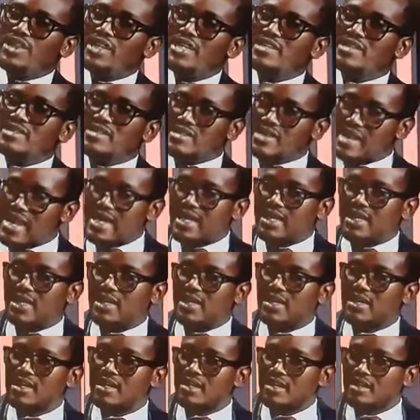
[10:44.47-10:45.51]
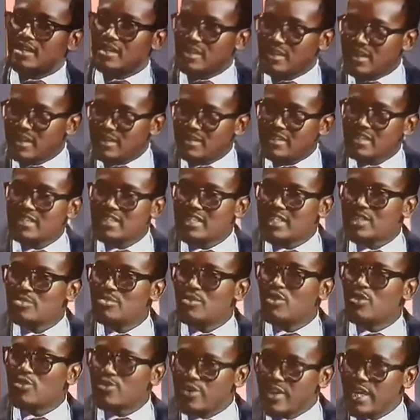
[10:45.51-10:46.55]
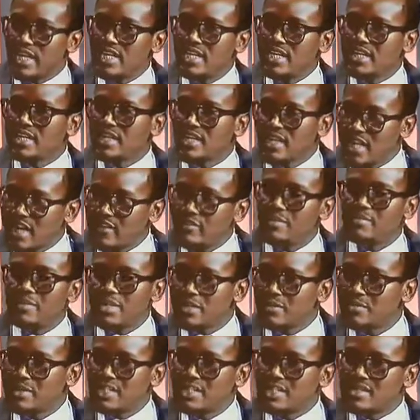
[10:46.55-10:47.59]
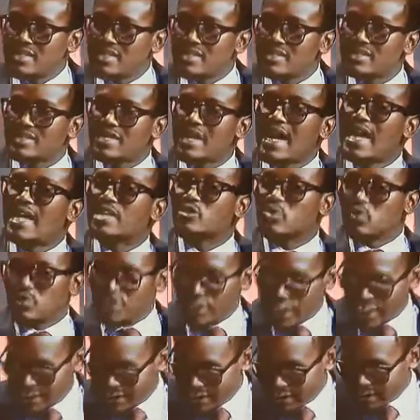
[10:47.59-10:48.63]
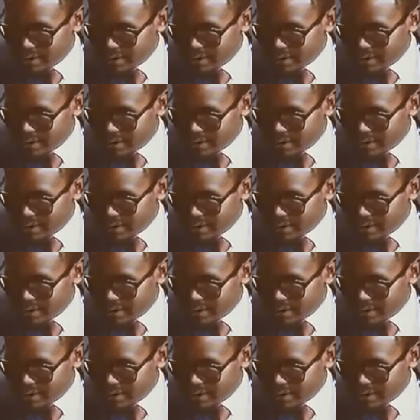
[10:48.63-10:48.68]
run, the system of running government ministries has to change.